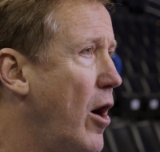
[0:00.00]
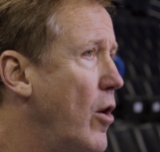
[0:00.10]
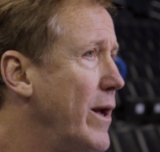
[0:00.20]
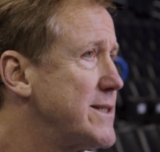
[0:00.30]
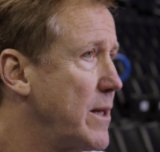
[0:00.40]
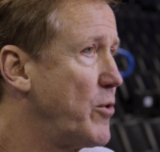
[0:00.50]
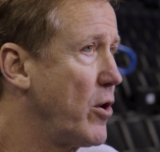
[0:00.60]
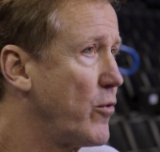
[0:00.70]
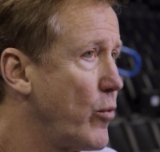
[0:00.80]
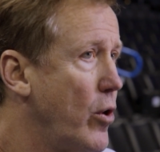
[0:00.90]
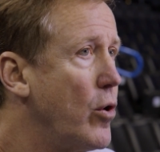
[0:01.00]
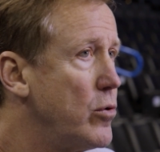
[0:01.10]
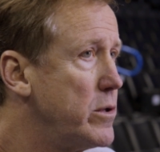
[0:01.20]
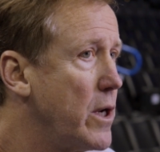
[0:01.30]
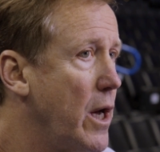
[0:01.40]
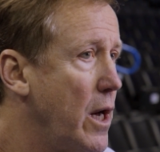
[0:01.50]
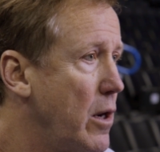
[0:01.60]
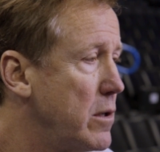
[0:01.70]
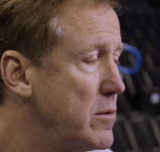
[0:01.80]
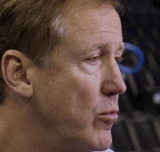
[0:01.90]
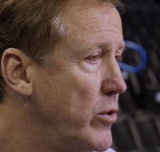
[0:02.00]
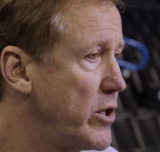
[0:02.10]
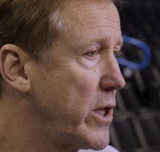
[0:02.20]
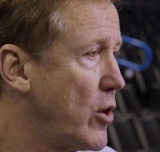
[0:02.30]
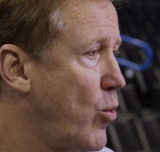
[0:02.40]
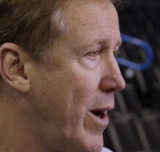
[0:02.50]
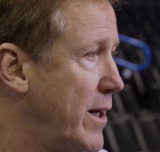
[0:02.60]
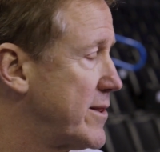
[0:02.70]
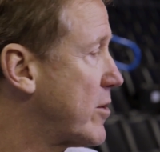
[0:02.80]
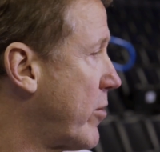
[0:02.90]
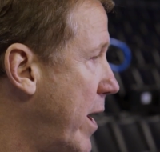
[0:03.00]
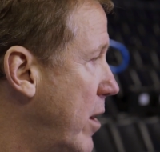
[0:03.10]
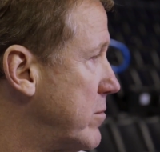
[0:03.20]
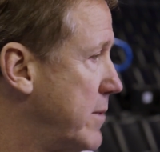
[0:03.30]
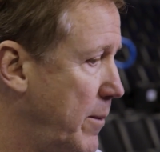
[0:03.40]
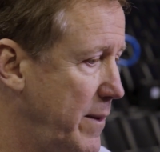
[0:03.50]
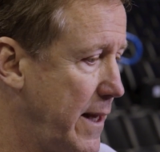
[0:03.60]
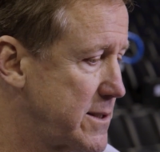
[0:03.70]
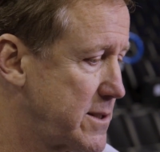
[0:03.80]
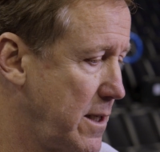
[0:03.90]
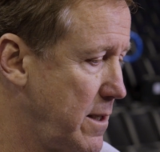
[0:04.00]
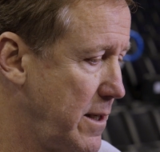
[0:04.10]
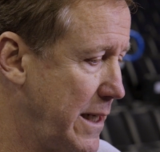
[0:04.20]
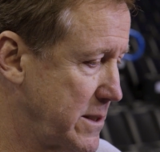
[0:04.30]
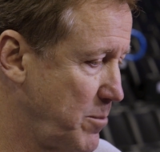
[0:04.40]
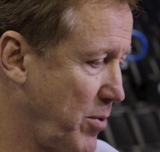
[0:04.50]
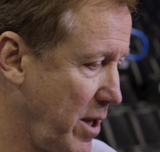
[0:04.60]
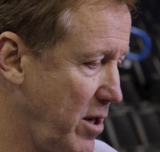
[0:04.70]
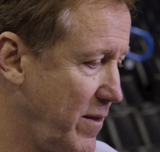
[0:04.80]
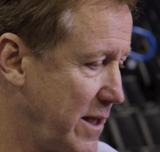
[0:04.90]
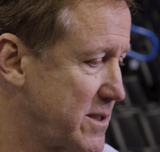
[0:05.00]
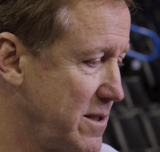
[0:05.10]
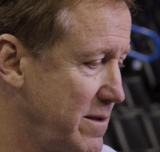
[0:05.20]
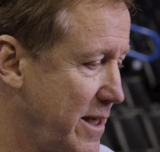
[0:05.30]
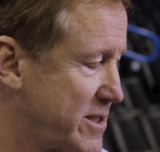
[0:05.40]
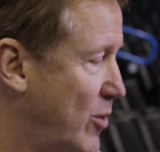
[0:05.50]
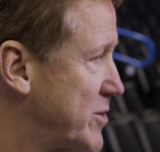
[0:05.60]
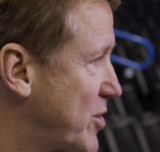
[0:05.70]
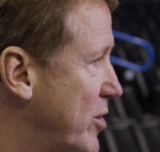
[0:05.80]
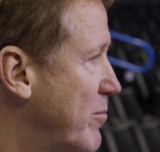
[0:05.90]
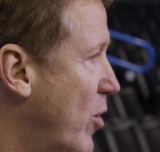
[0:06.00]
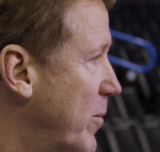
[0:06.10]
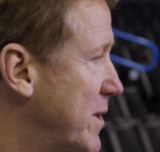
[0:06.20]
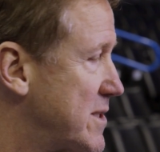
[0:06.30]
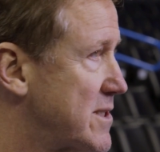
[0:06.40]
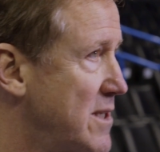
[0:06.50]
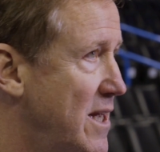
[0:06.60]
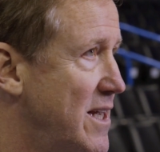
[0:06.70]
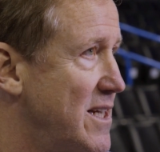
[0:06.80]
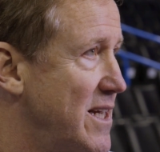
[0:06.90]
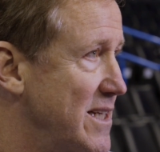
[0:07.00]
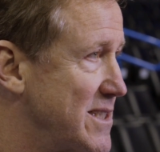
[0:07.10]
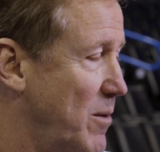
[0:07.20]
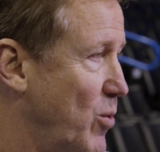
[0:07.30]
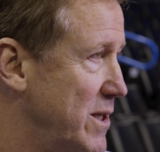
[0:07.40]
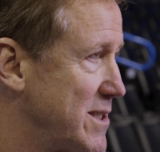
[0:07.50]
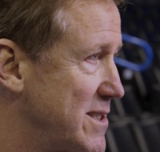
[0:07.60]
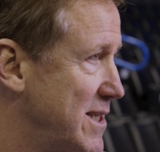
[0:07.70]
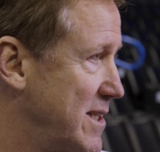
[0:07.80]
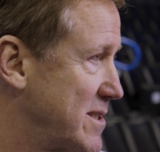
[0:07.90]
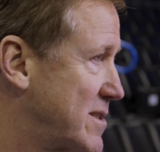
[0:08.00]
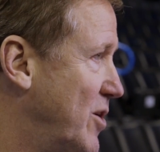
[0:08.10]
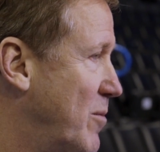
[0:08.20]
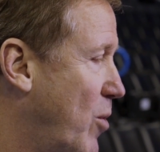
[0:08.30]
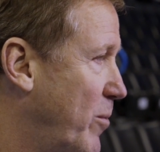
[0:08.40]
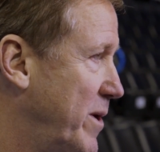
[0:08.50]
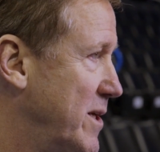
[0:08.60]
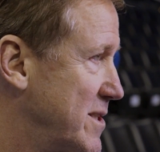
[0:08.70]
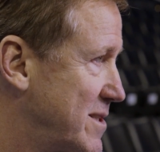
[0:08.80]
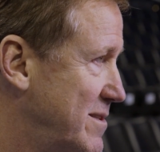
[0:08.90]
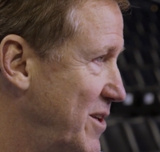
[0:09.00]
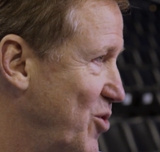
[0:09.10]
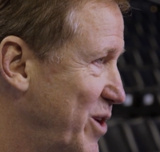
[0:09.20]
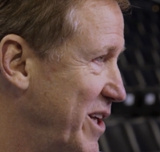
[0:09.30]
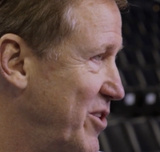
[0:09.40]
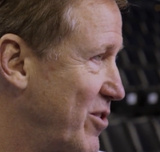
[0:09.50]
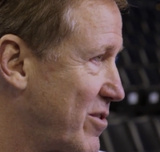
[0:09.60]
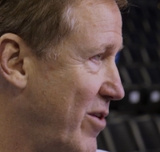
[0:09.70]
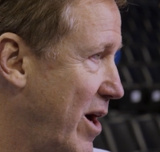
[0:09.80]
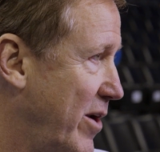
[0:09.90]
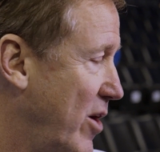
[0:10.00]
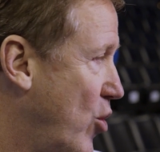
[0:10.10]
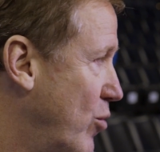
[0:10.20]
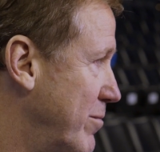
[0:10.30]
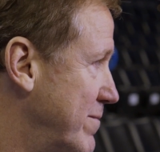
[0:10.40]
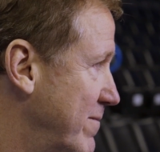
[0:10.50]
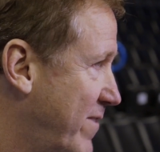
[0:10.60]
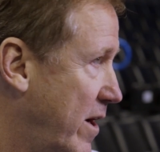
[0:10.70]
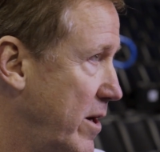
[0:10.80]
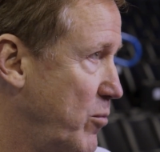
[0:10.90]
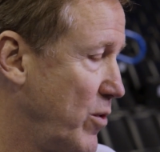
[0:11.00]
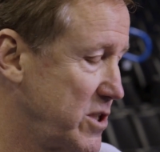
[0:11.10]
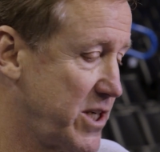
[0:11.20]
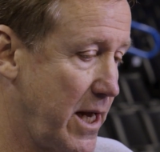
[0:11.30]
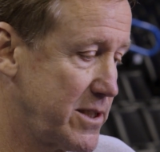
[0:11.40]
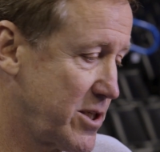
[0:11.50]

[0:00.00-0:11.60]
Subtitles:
Oh, anytime you're on the road, when you can quiet the crowd, I mean, that's as a player, that's always a good moment. It's in some ways, it's as good a moment as, you know, getting your crowd at home fired up with a shot.